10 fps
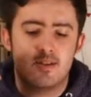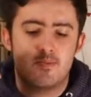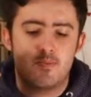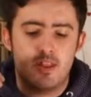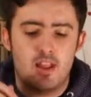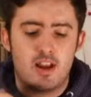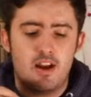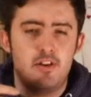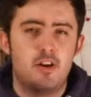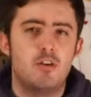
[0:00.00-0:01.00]
like I
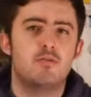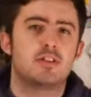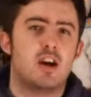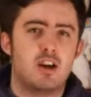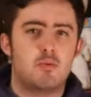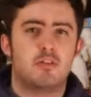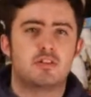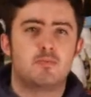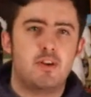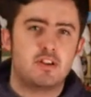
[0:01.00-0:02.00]
know there's high quality
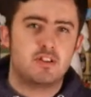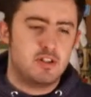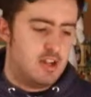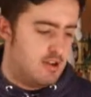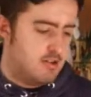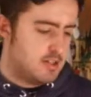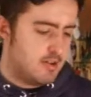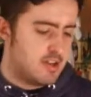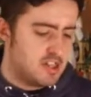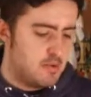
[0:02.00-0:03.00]
pictures now, so I
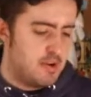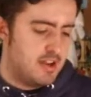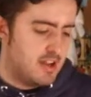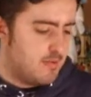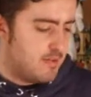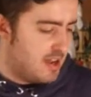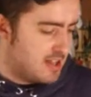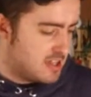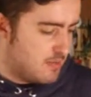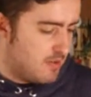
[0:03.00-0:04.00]
can do an in-depth
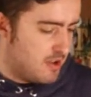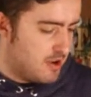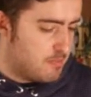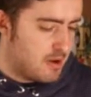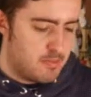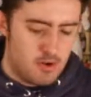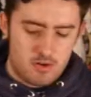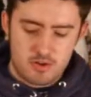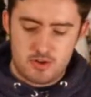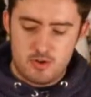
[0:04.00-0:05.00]
analysis video, but I'm not
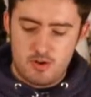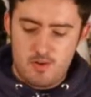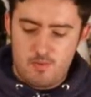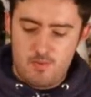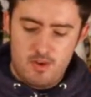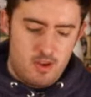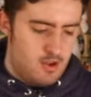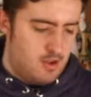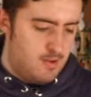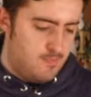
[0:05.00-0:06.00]
sure if
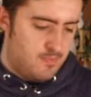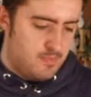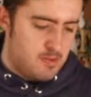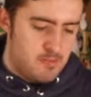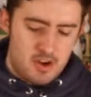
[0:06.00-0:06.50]
because